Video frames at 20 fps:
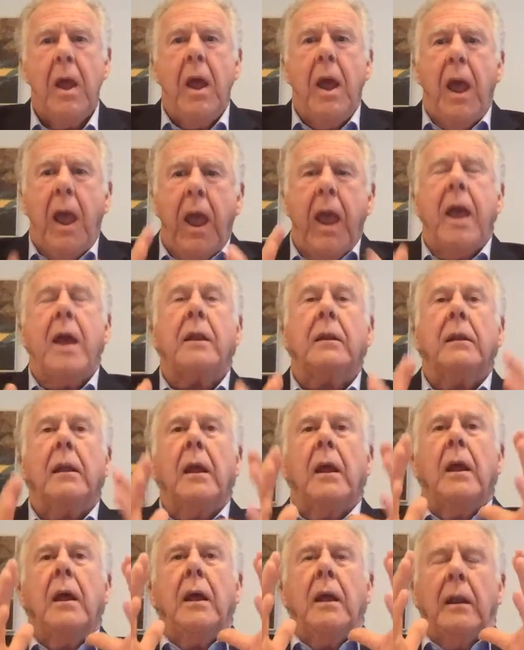And
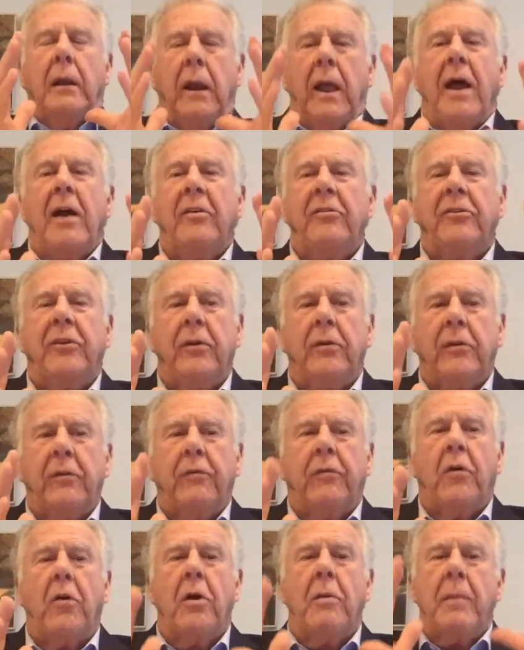it allows you to
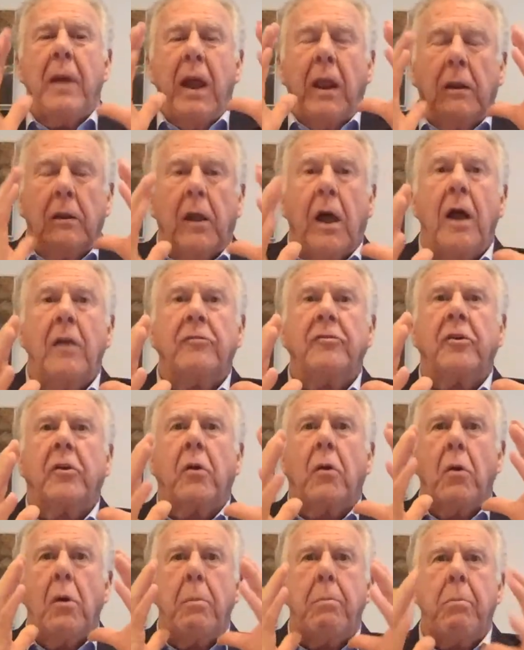form a
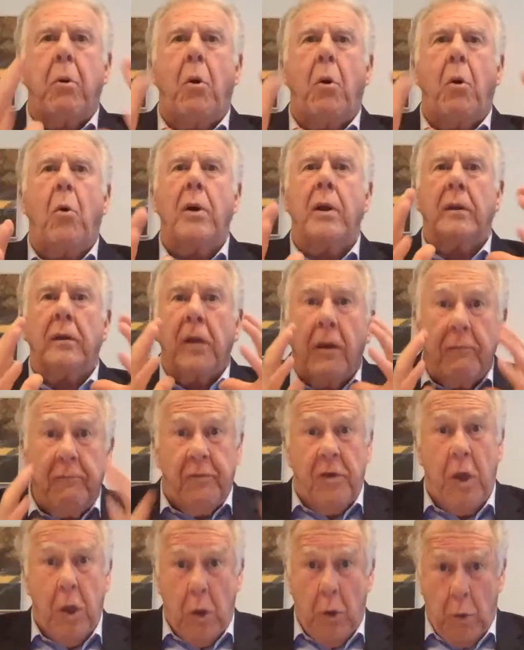logical point of
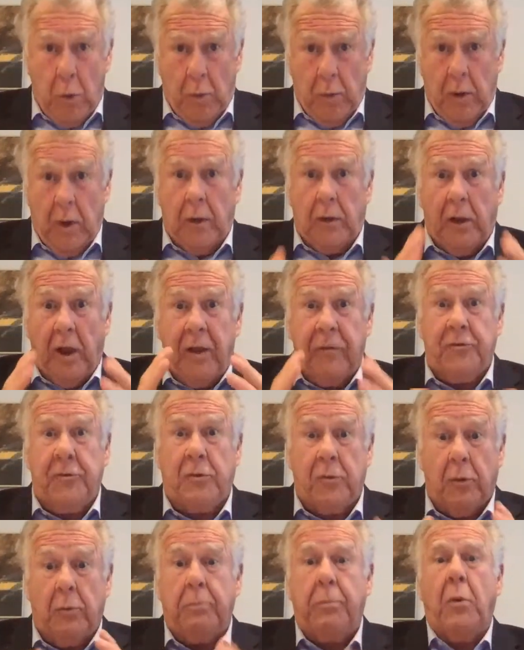view, a
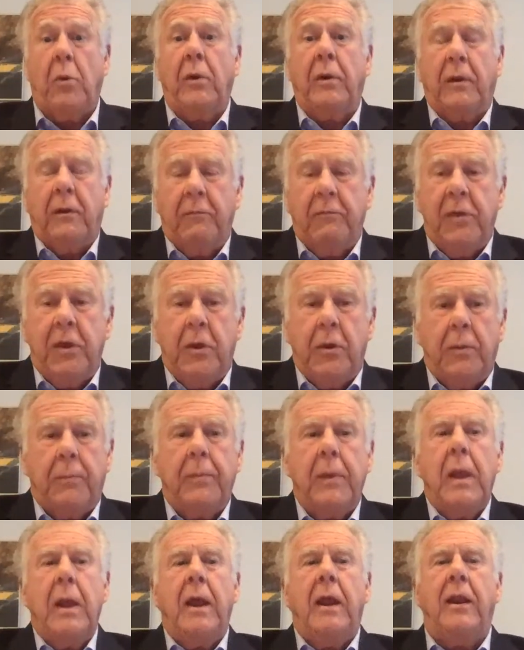logical point of view.
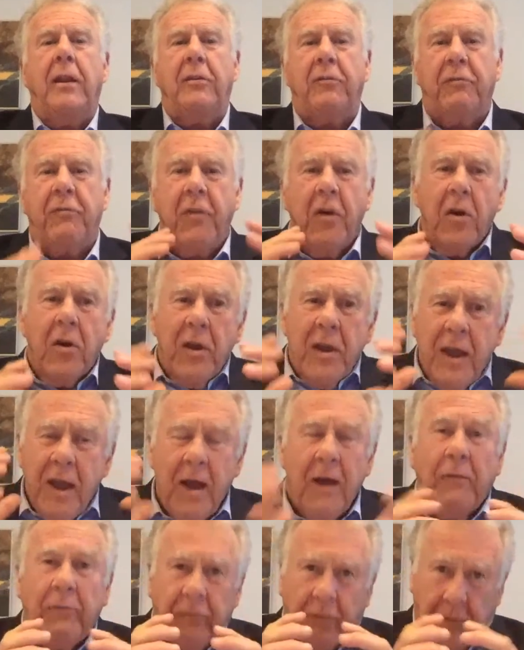It is very
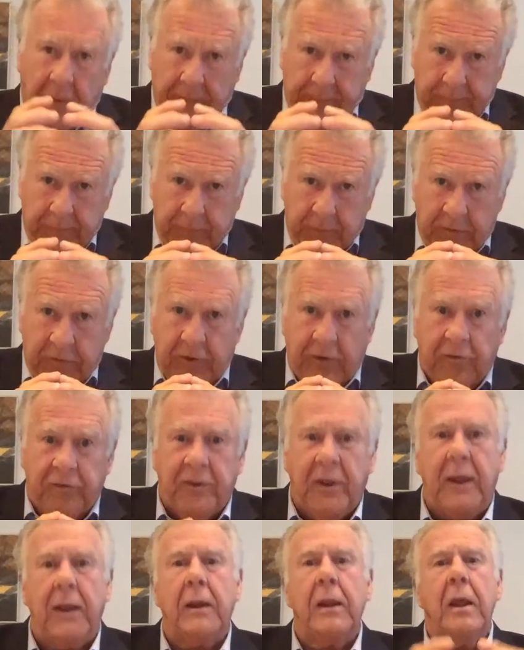helpful, as I
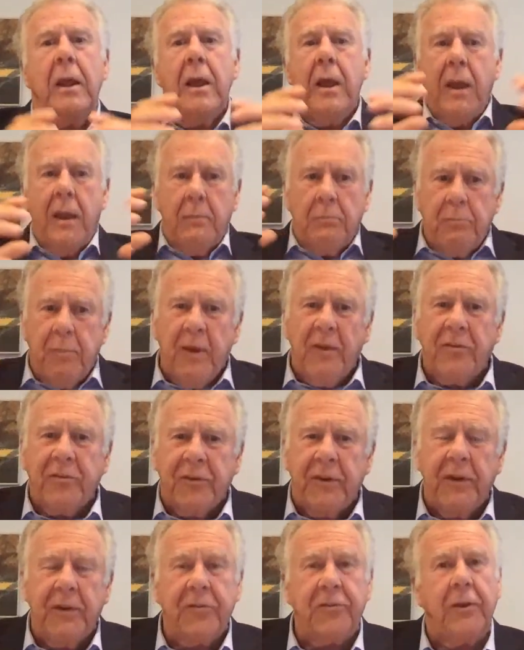said, in
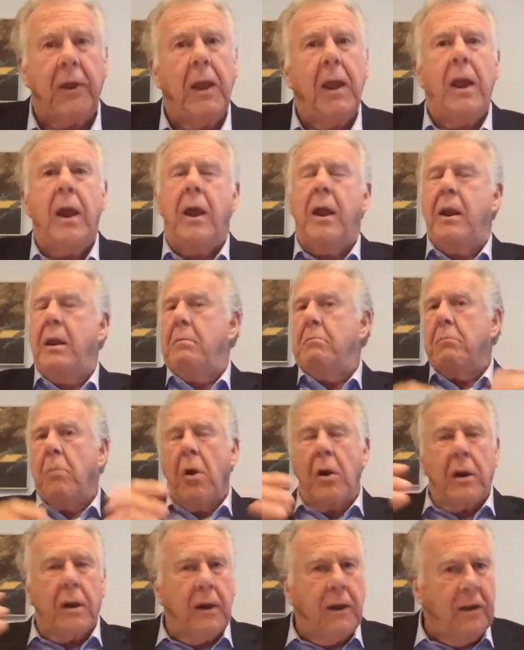business and in
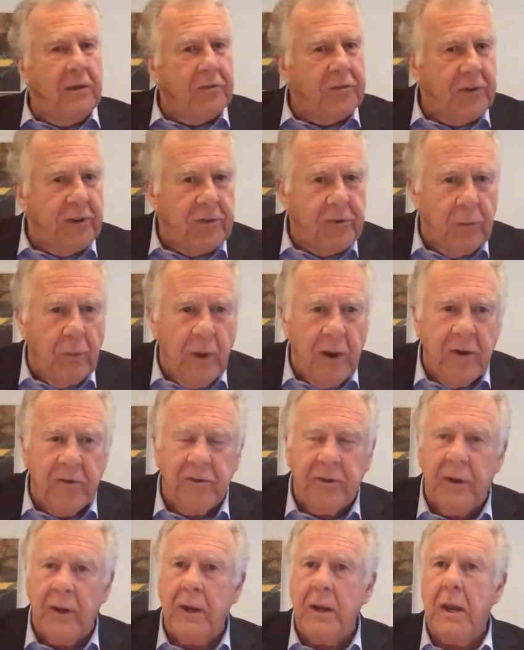marketing
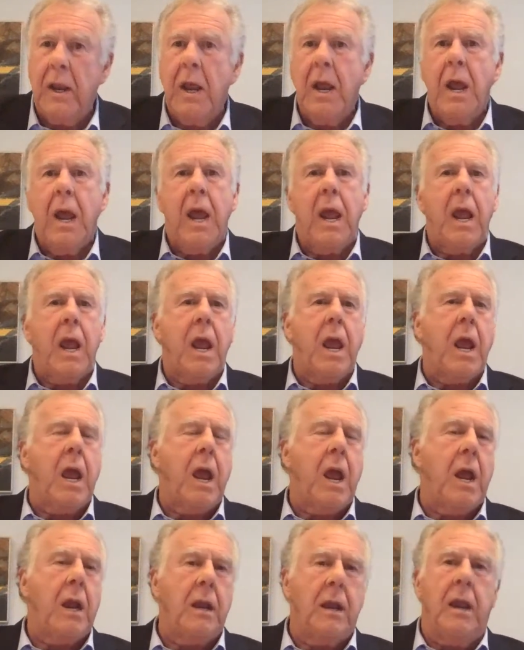situation
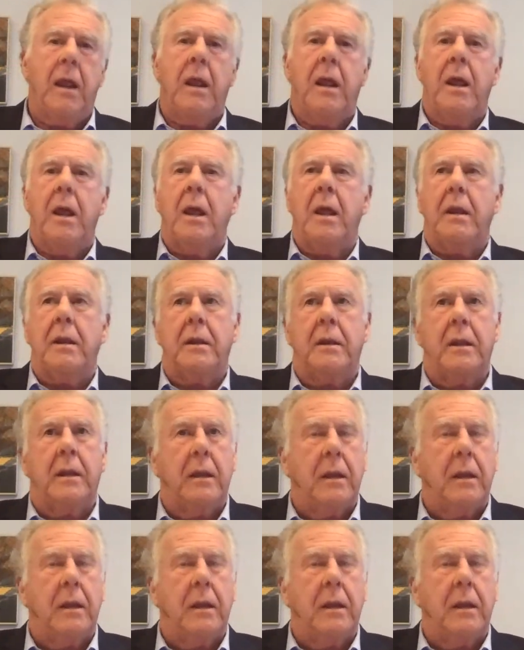and